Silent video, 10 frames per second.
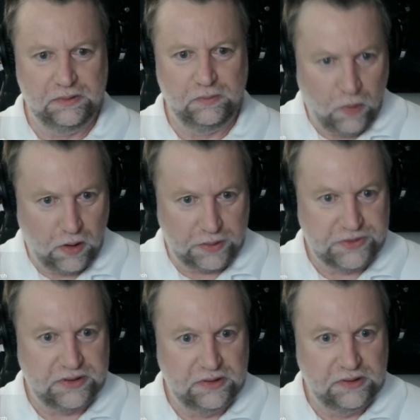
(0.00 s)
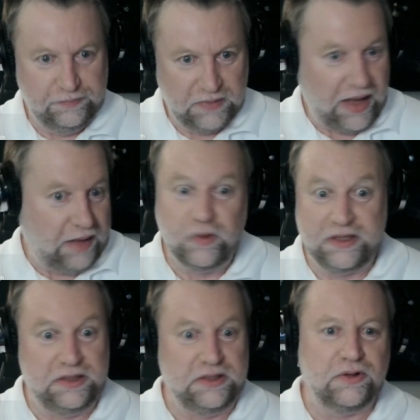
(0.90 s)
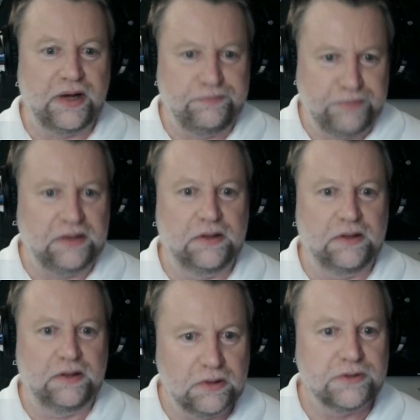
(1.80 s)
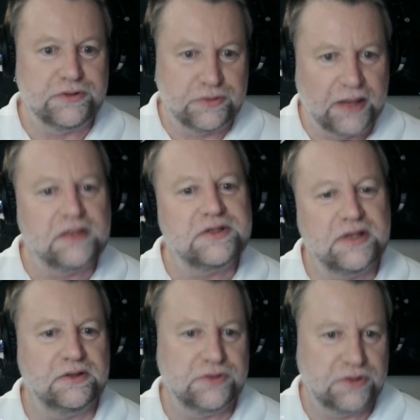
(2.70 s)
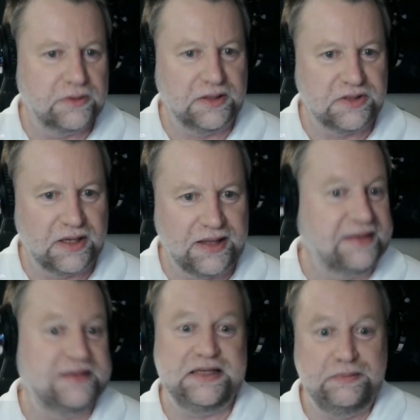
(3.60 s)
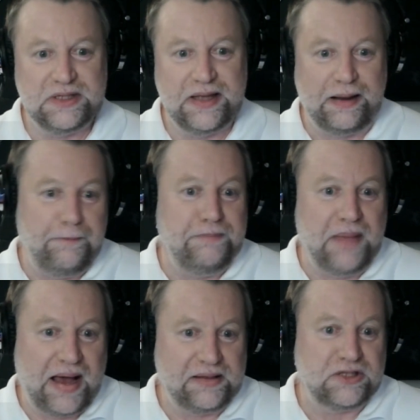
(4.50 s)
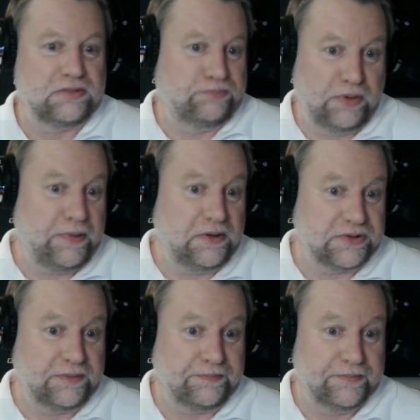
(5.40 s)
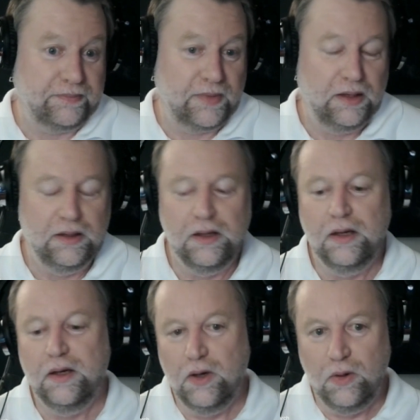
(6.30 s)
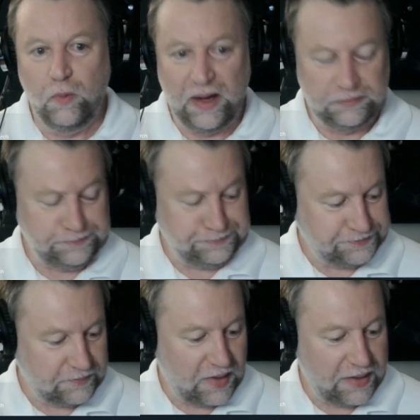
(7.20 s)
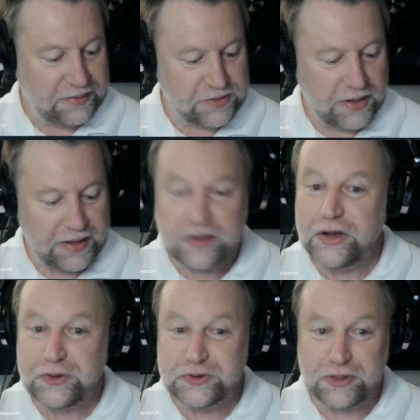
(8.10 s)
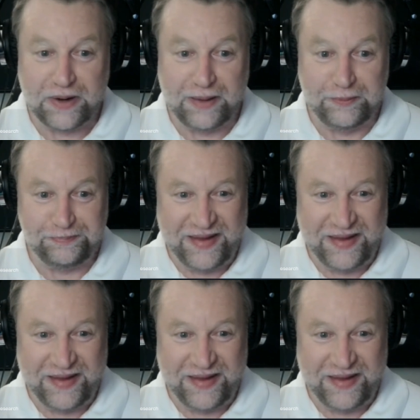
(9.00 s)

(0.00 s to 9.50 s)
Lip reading: works in one of these great big computers or data centers or things like that? It seems like a modest proposal. Well, here's the problem.